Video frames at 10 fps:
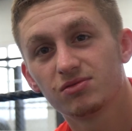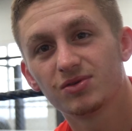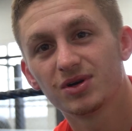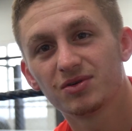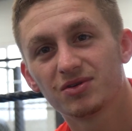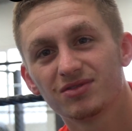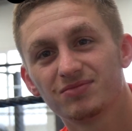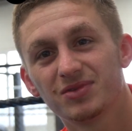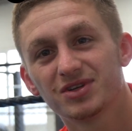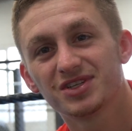Well,
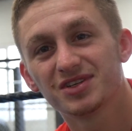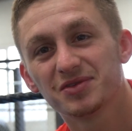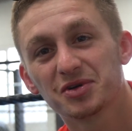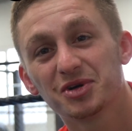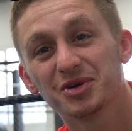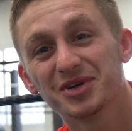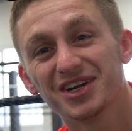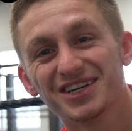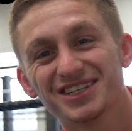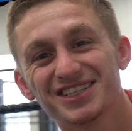by the sounds of it, I've got to,
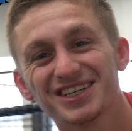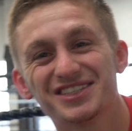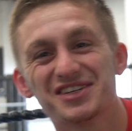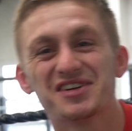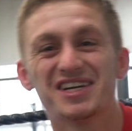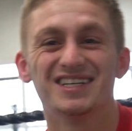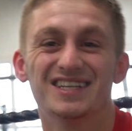haven't I? So, do you know what I mean?